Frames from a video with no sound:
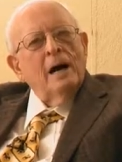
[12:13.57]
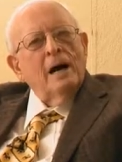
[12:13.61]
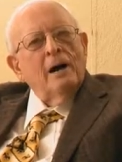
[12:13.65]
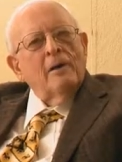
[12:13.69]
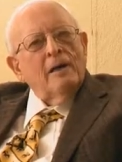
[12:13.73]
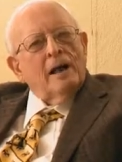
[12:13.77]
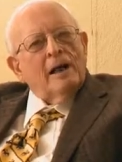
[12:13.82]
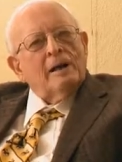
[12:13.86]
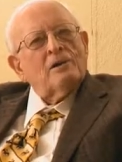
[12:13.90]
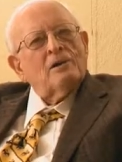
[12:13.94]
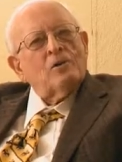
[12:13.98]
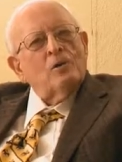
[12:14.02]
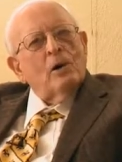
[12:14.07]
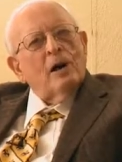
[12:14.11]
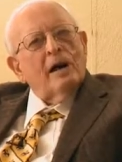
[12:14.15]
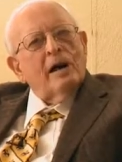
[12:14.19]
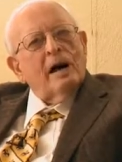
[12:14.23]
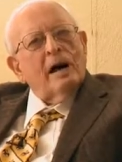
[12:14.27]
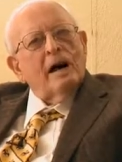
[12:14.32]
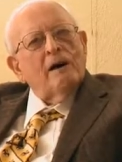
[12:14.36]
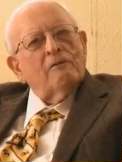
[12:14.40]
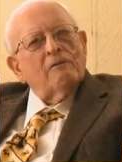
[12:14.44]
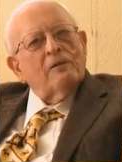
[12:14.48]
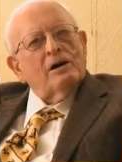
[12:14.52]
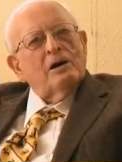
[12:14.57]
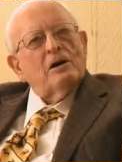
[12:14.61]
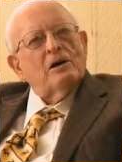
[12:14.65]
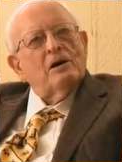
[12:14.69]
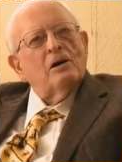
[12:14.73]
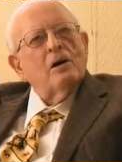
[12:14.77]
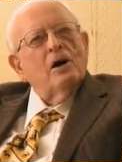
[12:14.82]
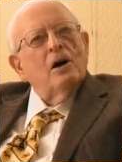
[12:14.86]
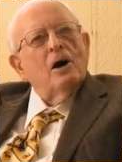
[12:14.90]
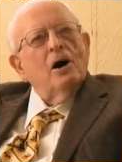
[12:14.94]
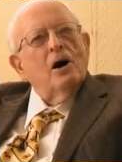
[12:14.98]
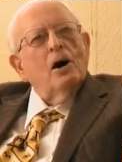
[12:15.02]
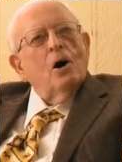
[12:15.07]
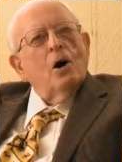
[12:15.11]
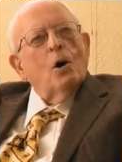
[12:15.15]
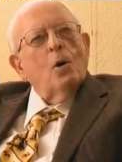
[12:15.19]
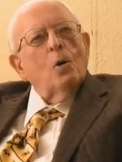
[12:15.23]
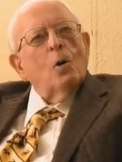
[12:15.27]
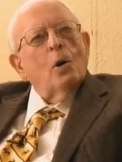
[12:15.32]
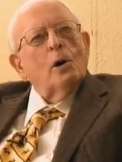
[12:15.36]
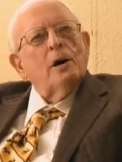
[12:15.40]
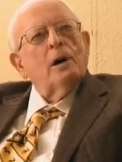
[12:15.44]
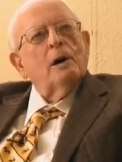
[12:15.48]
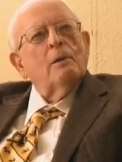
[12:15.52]
That's the way I feel.
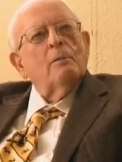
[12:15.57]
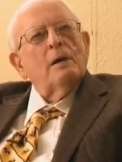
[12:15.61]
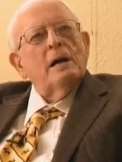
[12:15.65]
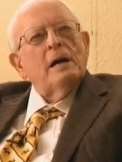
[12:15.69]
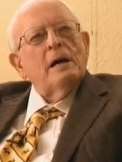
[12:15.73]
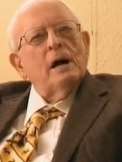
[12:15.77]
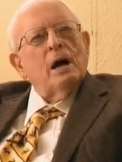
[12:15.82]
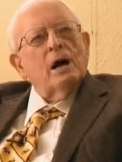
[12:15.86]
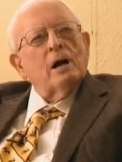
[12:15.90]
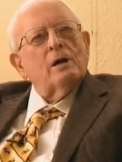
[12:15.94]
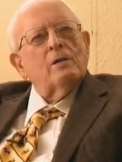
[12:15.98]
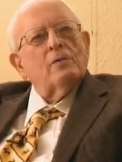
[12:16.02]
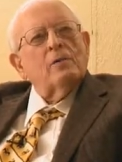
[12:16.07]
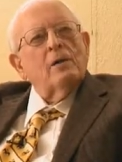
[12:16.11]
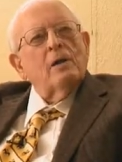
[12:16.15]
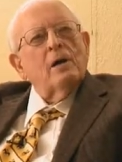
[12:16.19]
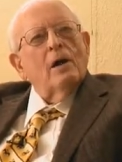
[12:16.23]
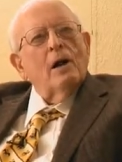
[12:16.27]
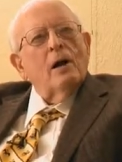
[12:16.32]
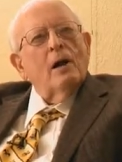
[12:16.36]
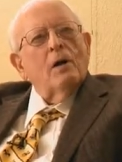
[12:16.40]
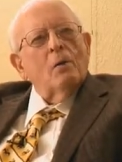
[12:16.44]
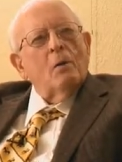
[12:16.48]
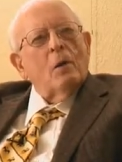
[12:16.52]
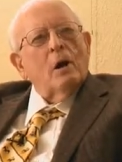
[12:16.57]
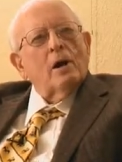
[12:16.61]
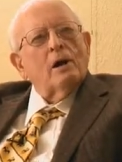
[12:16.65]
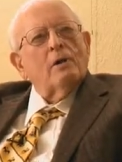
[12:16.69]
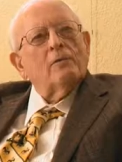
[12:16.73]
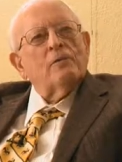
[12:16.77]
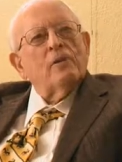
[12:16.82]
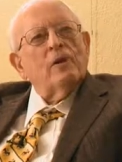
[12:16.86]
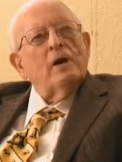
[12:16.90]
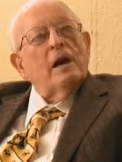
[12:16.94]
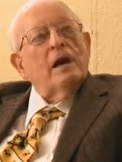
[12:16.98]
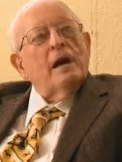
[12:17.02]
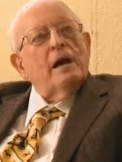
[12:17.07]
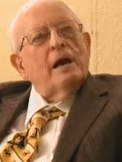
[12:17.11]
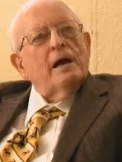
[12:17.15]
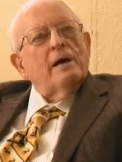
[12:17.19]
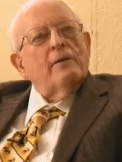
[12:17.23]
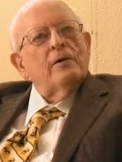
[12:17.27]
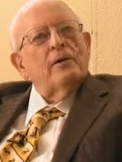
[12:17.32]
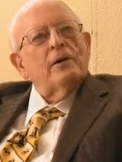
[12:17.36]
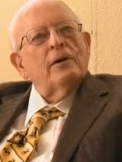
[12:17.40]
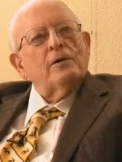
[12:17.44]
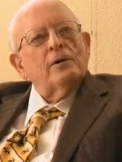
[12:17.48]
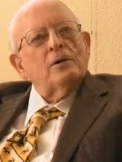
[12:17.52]
Wouldn't it be wonderful if
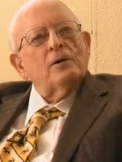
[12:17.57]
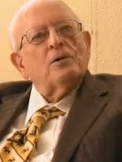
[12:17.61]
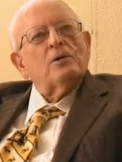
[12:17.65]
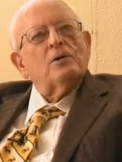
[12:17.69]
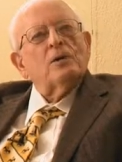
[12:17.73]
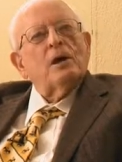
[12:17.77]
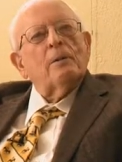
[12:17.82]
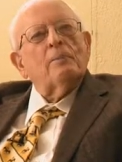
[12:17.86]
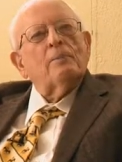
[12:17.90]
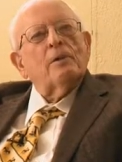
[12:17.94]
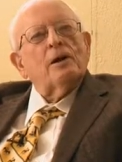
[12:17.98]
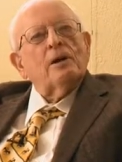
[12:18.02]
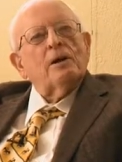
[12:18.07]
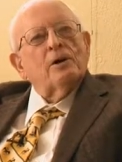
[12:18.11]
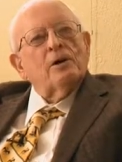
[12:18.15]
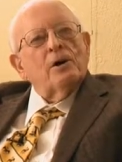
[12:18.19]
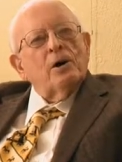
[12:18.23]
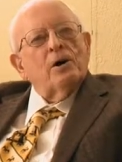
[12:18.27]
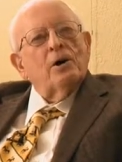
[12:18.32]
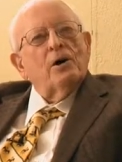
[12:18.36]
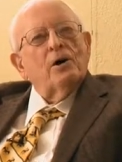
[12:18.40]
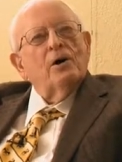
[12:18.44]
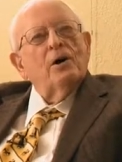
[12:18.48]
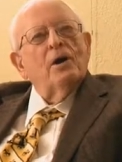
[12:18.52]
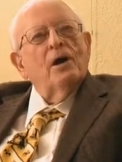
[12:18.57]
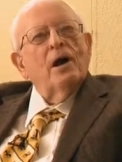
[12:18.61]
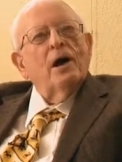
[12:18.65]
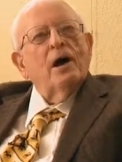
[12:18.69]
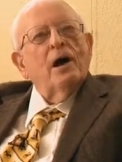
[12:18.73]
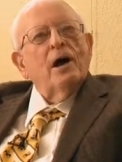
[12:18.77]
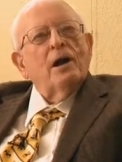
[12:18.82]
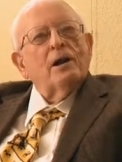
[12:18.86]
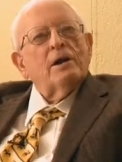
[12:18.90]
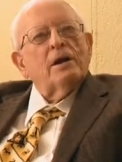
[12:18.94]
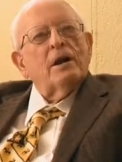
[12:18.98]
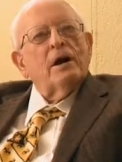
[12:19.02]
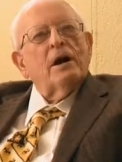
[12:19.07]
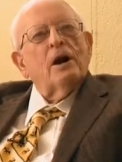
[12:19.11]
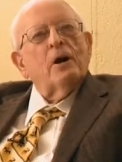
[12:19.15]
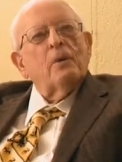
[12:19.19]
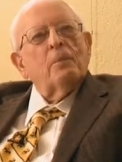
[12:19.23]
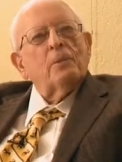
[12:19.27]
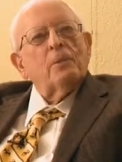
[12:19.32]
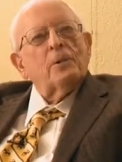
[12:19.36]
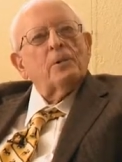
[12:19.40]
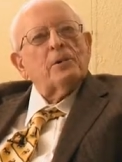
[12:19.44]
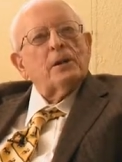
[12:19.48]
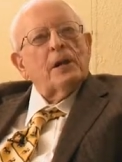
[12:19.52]
you could do something good to
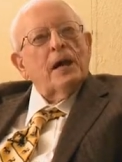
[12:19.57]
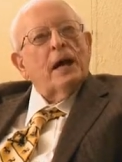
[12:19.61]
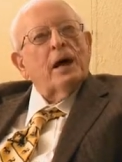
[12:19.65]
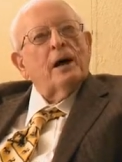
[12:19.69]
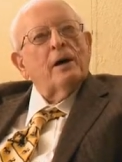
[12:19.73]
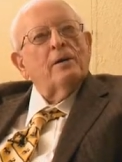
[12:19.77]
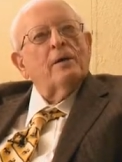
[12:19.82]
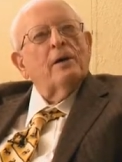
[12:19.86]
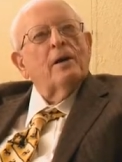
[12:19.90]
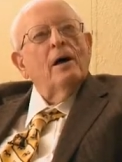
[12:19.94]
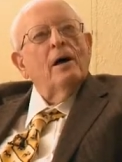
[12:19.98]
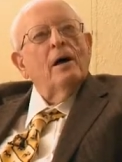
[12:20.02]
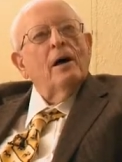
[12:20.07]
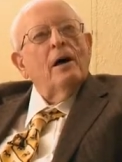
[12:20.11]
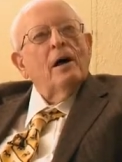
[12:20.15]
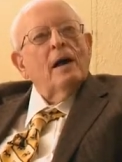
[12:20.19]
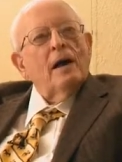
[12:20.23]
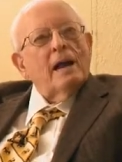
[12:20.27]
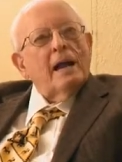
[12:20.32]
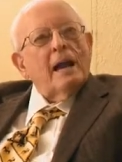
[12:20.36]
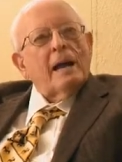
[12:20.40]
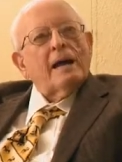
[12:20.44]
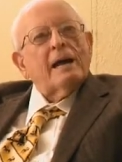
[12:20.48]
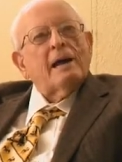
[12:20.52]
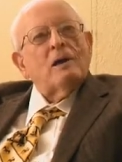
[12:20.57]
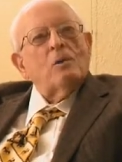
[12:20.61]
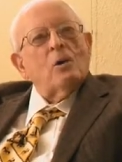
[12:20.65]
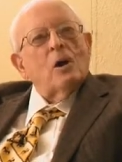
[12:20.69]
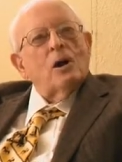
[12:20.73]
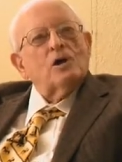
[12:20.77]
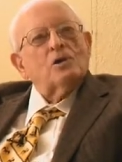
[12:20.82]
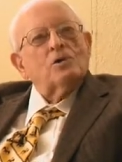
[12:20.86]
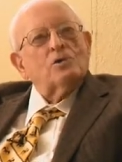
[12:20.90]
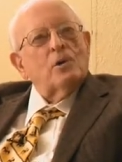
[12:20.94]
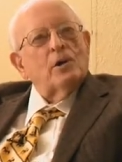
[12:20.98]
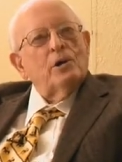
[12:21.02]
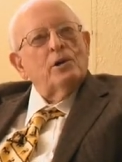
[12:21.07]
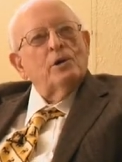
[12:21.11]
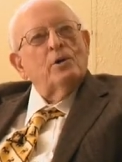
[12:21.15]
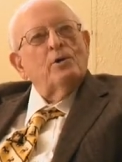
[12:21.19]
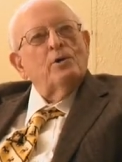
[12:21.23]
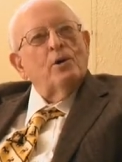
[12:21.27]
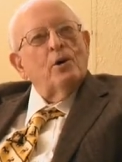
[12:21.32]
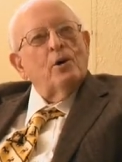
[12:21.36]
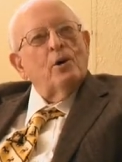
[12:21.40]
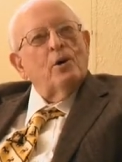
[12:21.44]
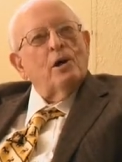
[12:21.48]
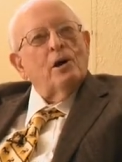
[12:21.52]
help the town like it was when you
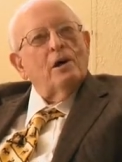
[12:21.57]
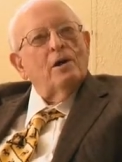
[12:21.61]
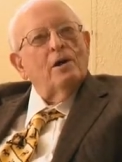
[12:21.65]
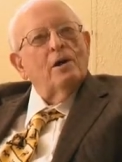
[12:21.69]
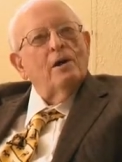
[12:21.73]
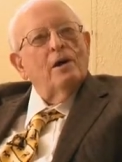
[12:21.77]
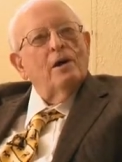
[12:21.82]
knew it?